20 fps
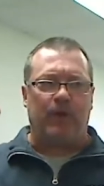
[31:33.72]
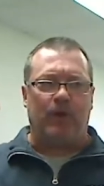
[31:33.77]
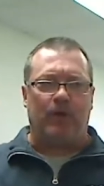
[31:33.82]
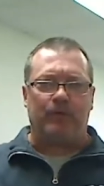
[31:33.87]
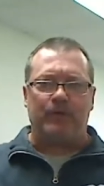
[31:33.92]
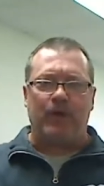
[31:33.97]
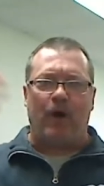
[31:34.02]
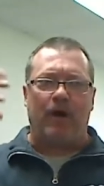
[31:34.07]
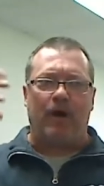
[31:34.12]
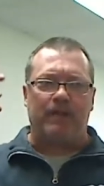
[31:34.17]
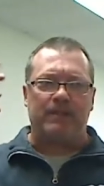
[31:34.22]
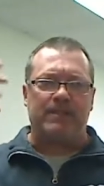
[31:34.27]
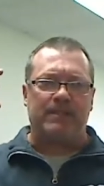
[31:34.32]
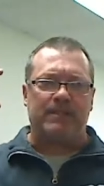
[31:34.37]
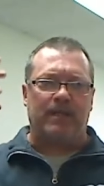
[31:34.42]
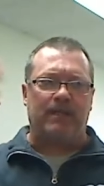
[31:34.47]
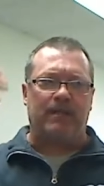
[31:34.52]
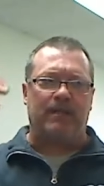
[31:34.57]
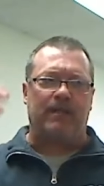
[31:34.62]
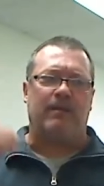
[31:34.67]
dons
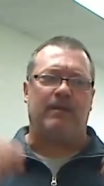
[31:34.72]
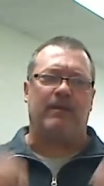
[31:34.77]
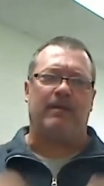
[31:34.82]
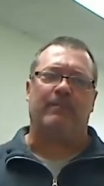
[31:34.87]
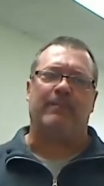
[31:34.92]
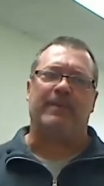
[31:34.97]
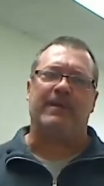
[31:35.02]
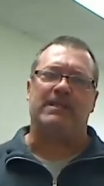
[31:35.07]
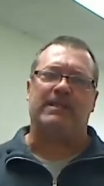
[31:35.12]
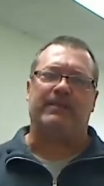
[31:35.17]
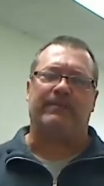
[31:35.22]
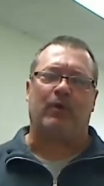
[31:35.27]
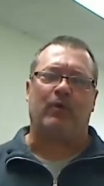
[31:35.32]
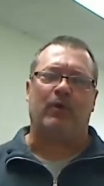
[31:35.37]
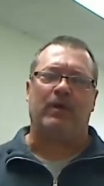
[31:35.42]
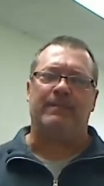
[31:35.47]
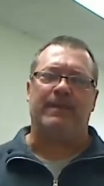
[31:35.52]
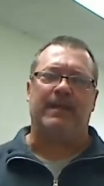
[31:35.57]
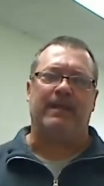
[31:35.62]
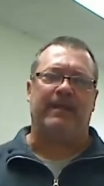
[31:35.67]
the piece of
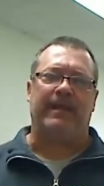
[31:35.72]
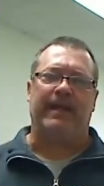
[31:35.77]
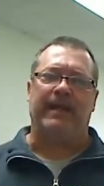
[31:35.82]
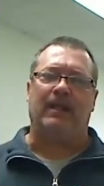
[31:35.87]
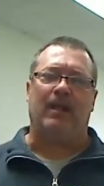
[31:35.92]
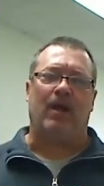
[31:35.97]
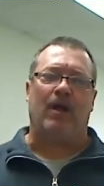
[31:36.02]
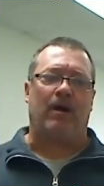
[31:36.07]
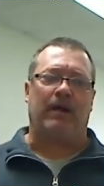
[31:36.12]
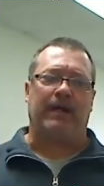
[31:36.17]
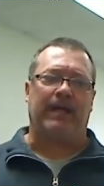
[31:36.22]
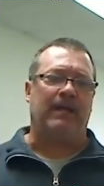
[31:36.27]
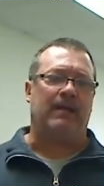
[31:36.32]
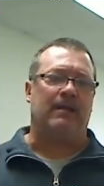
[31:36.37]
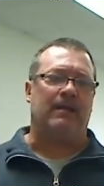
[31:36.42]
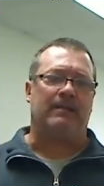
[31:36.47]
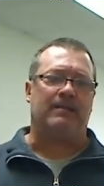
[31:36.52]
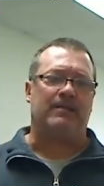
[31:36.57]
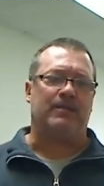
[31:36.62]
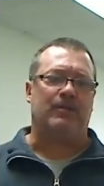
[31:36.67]
equipment, they log
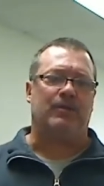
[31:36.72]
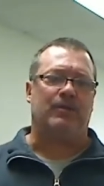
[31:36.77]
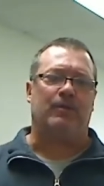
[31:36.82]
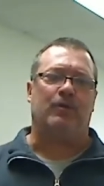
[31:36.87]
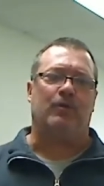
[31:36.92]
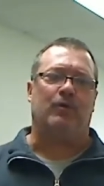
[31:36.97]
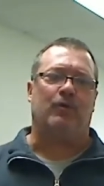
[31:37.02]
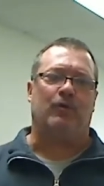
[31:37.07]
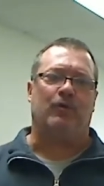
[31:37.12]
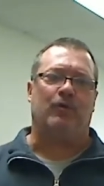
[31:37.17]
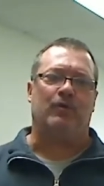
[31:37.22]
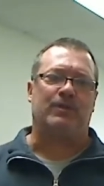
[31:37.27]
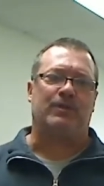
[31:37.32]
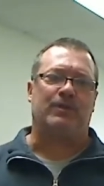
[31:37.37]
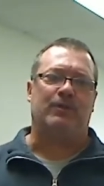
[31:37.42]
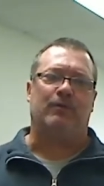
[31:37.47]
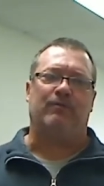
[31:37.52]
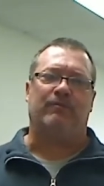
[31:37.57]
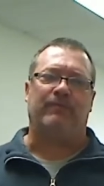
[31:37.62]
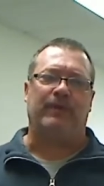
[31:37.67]
in to
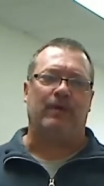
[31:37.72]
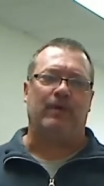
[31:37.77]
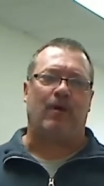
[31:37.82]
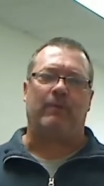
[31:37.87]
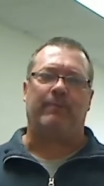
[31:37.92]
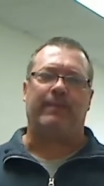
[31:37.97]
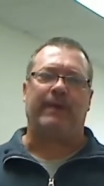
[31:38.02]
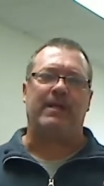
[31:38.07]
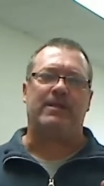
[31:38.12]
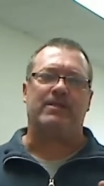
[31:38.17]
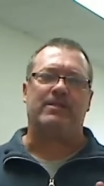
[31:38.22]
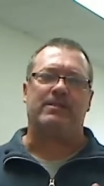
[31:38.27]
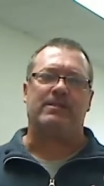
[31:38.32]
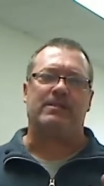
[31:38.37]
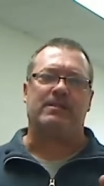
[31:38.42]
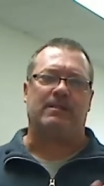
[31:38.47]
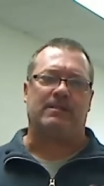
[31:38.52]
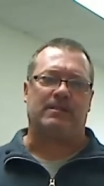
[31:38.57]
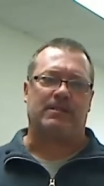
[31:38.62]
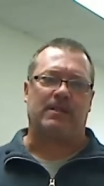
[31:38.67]
VR
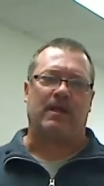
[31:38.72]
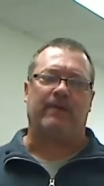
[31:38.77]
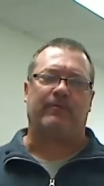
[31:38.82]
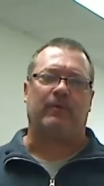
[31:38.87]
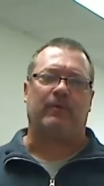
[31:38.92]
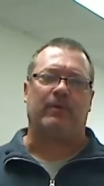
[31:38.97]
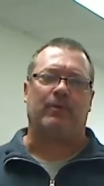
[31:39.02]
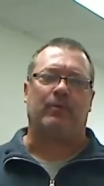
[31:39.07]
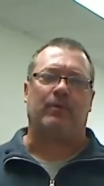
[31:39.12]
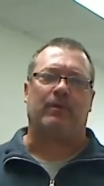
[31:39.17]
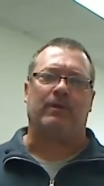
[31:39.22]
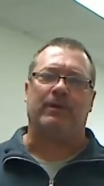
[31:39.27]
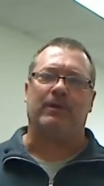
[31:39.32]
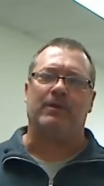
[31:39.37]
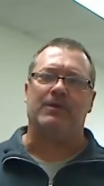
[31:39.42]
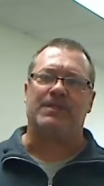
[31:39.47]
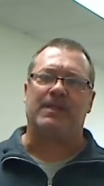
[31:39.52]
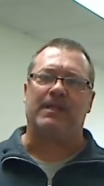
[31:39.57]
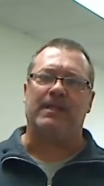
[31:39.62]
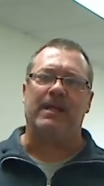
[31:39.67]
Patients, the software that we're
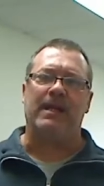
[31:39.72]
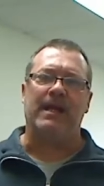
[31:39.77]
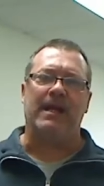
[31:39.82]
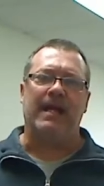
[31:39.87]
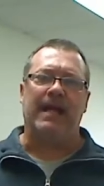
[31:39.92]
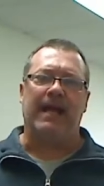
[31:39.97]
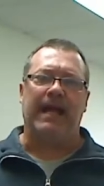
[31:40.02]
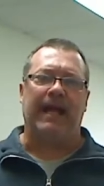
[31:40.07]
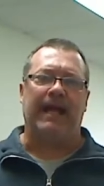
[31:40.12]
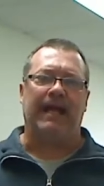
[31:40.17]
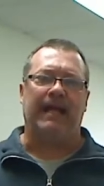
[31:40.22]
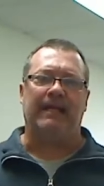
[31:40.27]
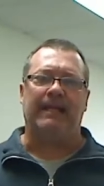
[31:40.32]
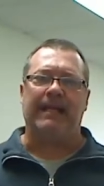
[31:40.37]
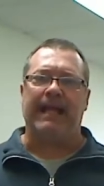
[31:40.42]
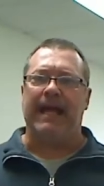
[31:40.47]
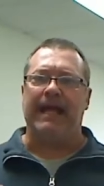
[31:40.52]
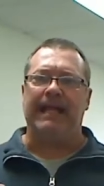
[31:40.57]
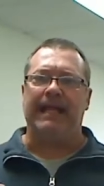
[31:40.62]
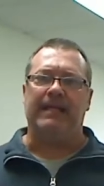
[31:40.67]
using, and
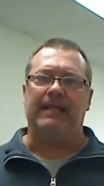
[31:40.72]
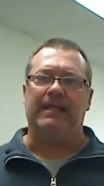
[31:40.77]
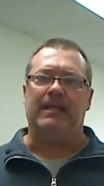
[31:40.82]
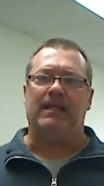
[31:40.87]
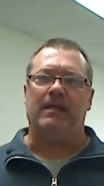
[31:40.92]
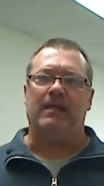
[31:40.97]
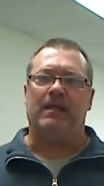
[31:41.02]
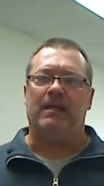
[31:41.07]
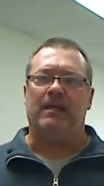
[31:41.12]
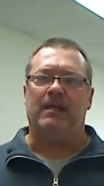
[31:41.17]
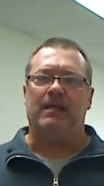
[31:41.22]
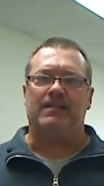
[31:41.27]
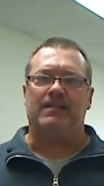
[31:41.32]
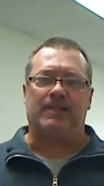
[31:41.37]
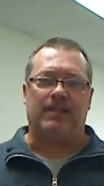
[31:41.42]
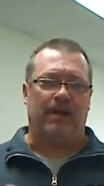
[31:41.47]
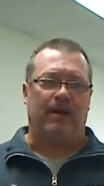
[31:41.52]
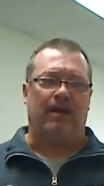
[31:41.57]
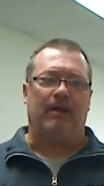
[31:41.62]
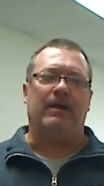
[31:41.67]
any
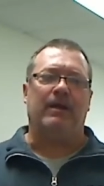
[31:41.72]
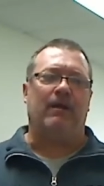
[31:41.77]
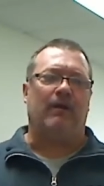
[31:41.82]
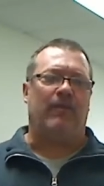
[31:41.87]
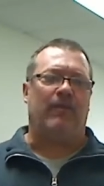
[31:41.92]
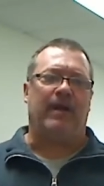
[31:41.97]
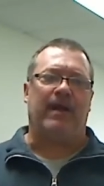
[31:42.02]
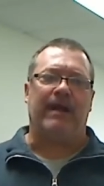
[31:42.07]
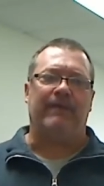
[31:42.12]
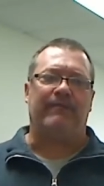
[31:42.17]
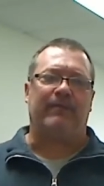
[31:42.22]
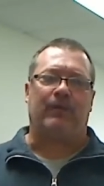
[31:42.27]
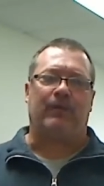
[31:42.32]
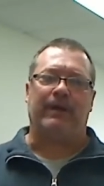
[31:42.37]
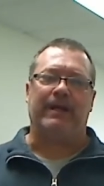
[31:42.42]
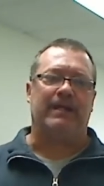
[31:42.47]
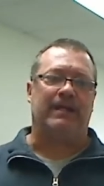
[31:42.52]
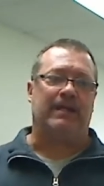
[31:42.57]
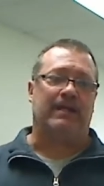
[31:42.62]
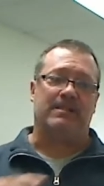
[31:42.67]
scenario that I've
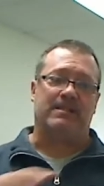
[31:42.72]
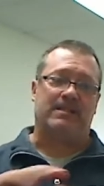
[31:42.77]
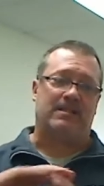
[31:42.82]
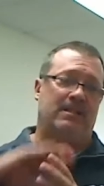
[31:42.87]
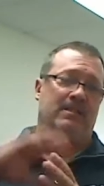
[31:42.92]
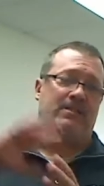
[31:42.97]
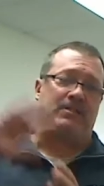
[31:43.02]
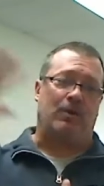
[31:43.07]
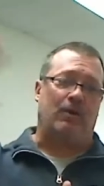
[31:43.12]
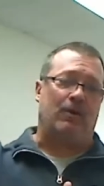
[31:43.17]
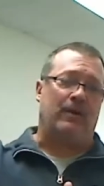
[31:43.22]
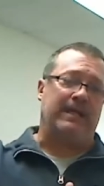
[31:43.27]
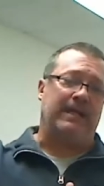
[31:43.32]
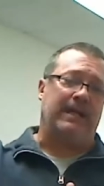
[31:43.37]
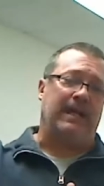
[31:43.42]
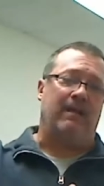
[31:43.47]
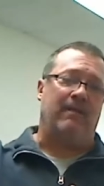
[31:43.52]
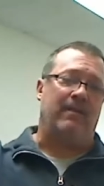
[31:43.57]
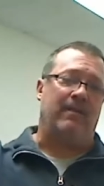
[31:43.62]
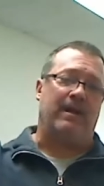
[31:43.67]
created is
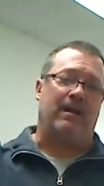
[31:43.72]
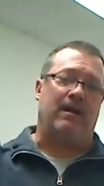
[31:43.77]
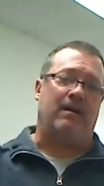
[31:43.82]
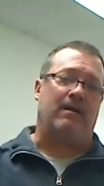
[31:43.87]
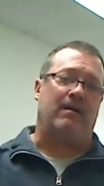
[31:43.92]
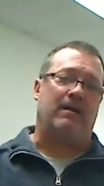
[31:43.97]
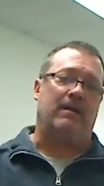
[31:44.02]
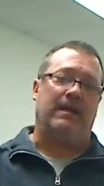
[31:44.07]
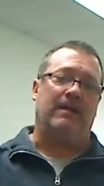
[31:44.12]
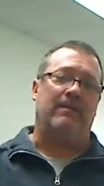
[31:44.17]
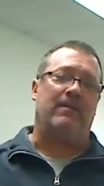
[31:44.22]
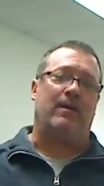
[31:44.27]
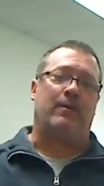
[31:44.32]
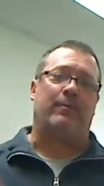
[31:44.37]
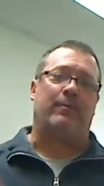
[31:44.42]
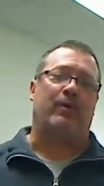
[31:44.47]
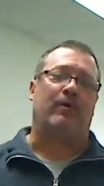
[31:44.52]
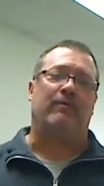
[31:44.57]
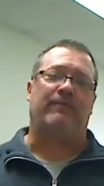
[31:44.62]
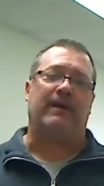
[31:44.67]
already in their
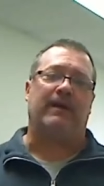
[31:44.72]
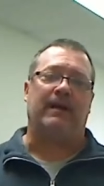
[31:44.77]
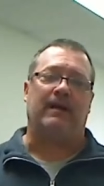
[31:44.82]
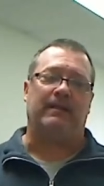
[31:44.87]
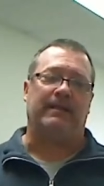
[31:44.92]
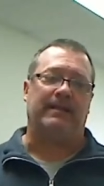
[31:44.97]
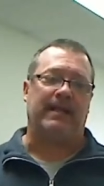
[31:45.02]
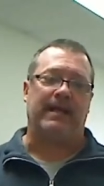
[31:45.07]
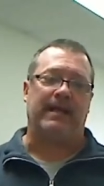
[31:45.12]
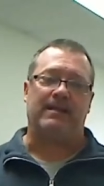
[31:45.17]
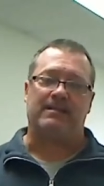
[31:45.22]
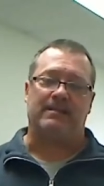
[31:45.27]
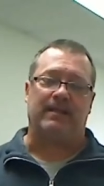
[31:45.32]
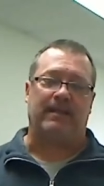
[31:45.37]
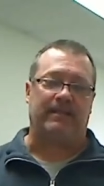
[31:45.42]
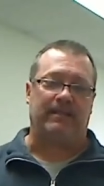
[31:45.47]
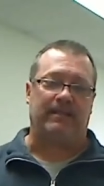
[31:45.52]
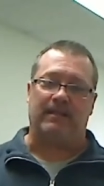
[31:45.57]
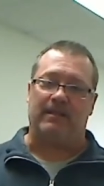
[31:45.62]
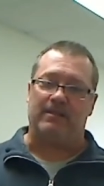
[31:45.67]
profile. It has
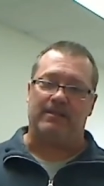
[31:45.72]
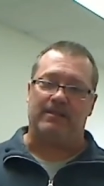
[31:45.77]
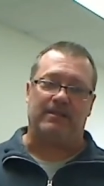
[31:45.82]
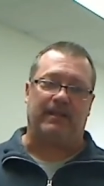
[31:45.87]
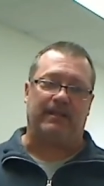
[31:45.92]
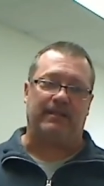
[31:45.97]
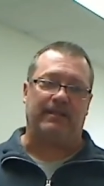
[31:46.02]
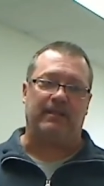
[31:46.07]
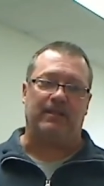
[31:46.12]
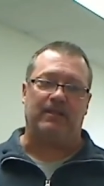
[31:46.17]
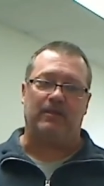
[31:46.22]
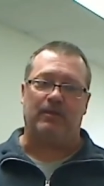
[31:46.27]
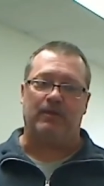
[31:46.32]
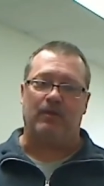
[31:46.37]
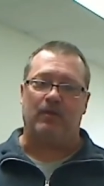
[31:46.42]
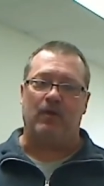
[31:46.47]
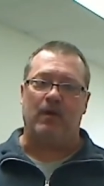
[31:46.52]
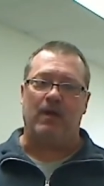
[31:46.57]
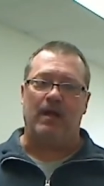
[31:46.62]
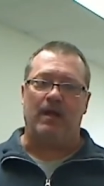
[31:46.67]
nothing. There's nothing to do